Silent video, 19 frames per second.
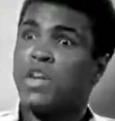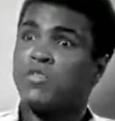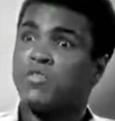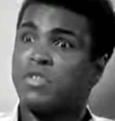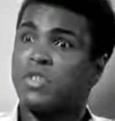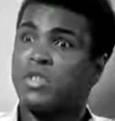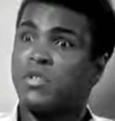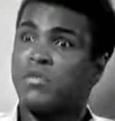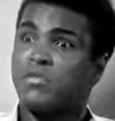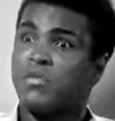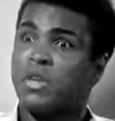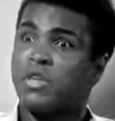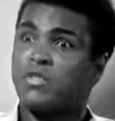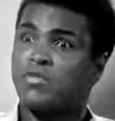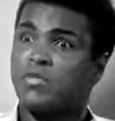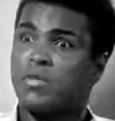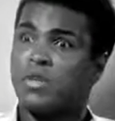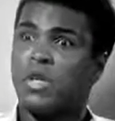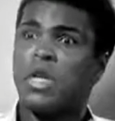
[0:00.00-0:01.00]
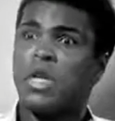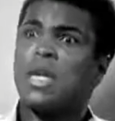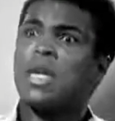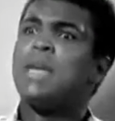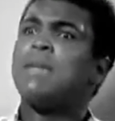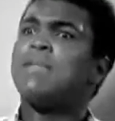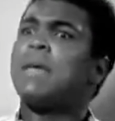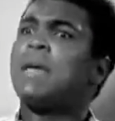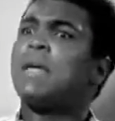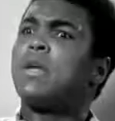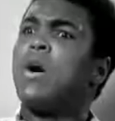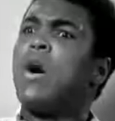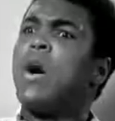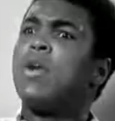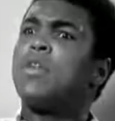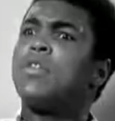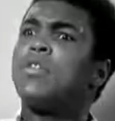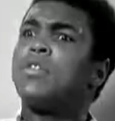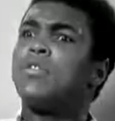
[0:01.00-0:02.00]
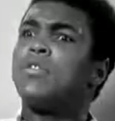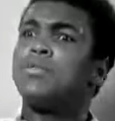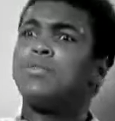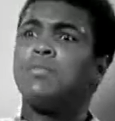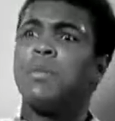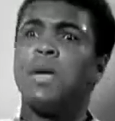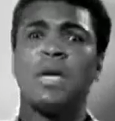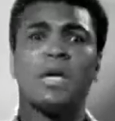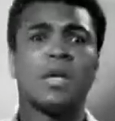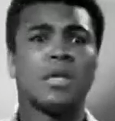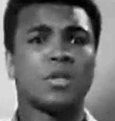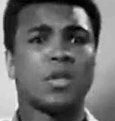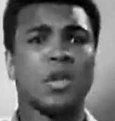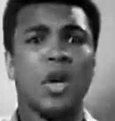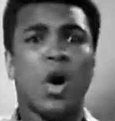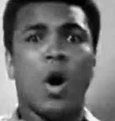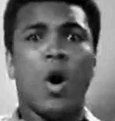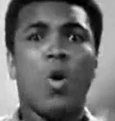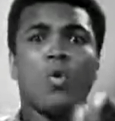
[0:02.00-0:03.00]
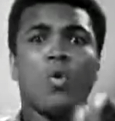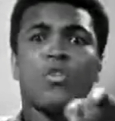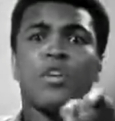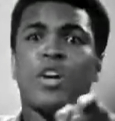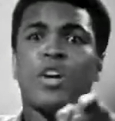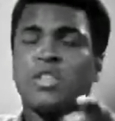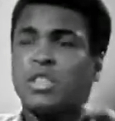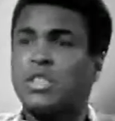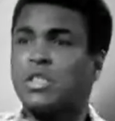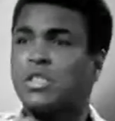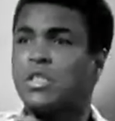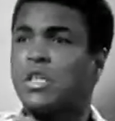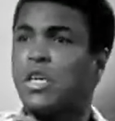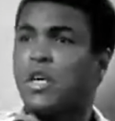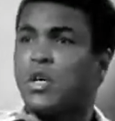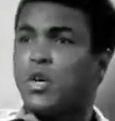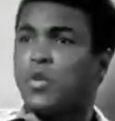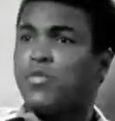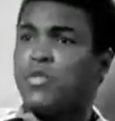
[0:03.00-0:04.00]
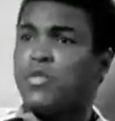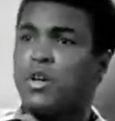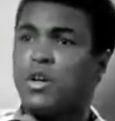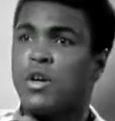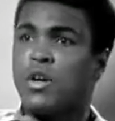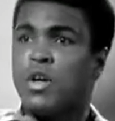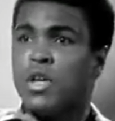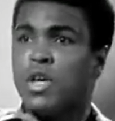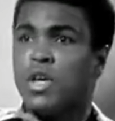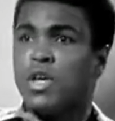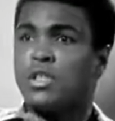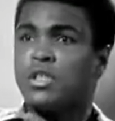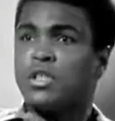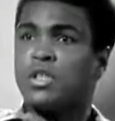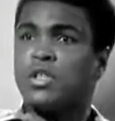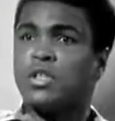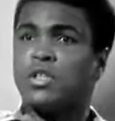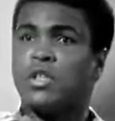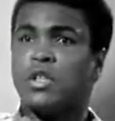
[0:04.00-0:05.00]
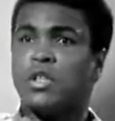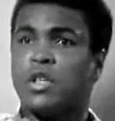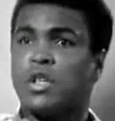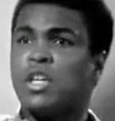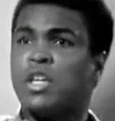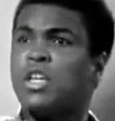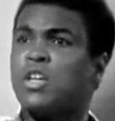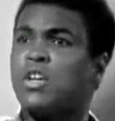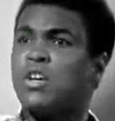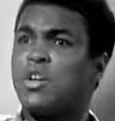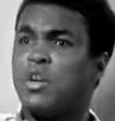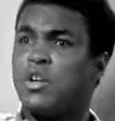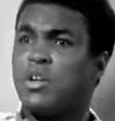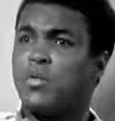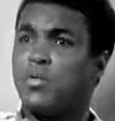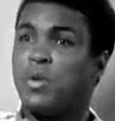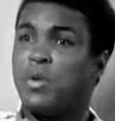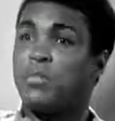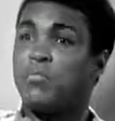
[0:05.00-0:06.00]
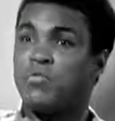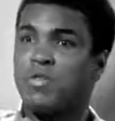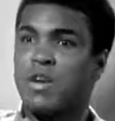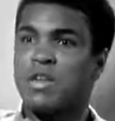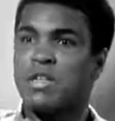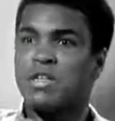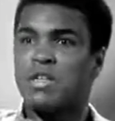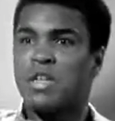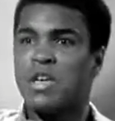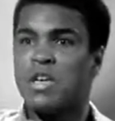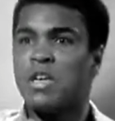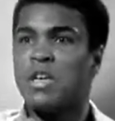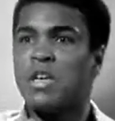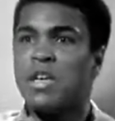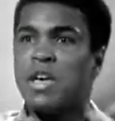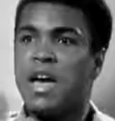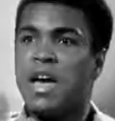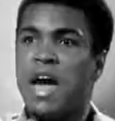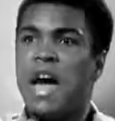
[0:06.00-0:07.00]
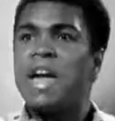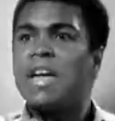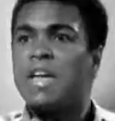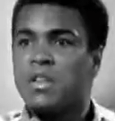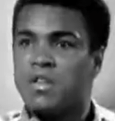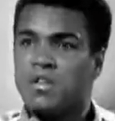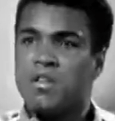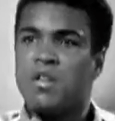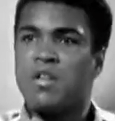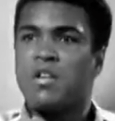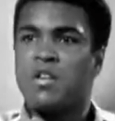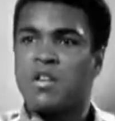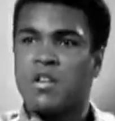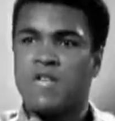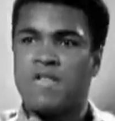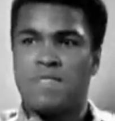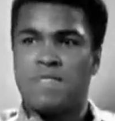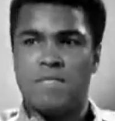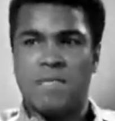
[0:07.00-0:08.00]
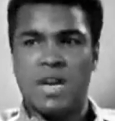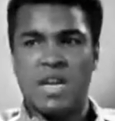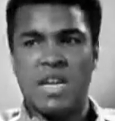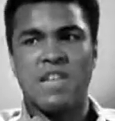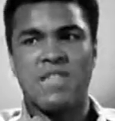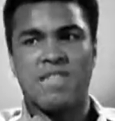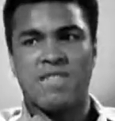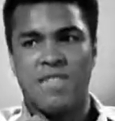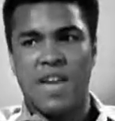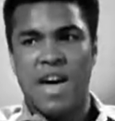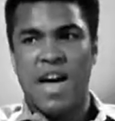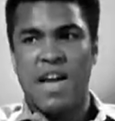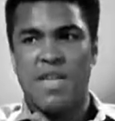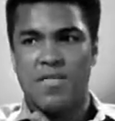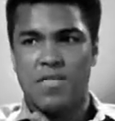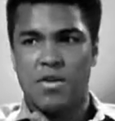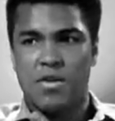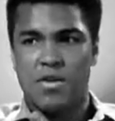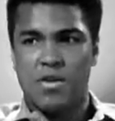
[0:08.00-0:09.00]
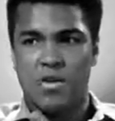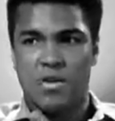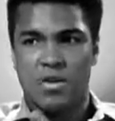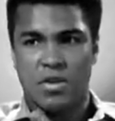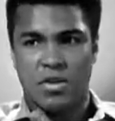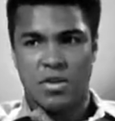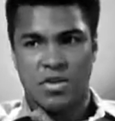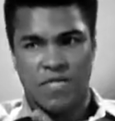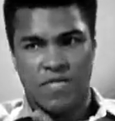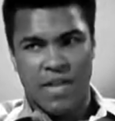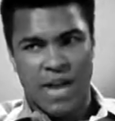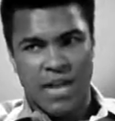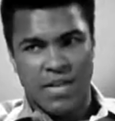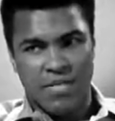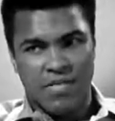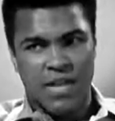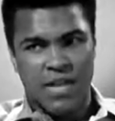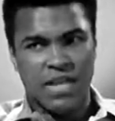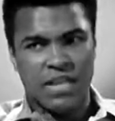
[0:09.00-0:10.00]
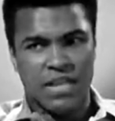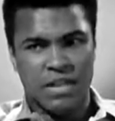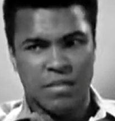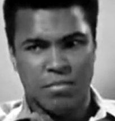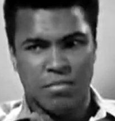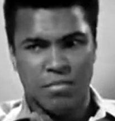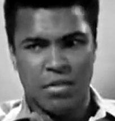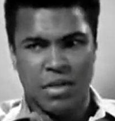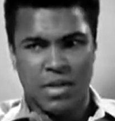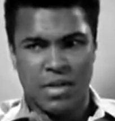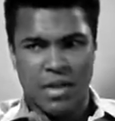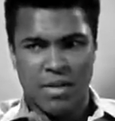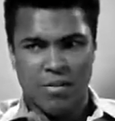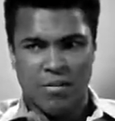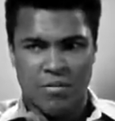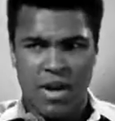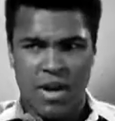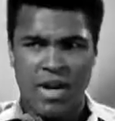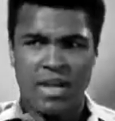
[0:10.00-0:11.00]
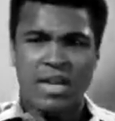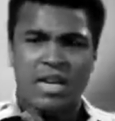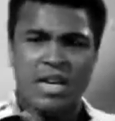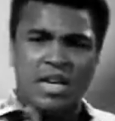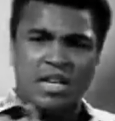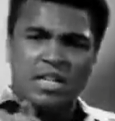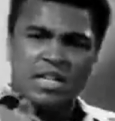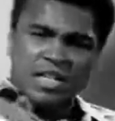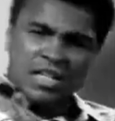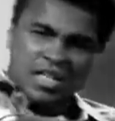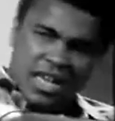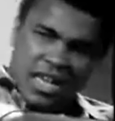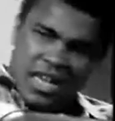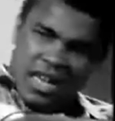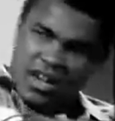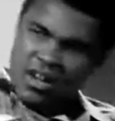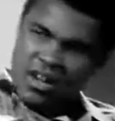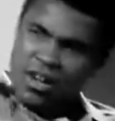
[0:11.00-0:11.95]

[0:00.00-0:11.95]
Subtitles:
a waitress in a restaurant. He made all of those millions. Oh, there's his son over there is in here. What I'm trying to say, I can earn enough money in 5 years if I invest it and put it up right to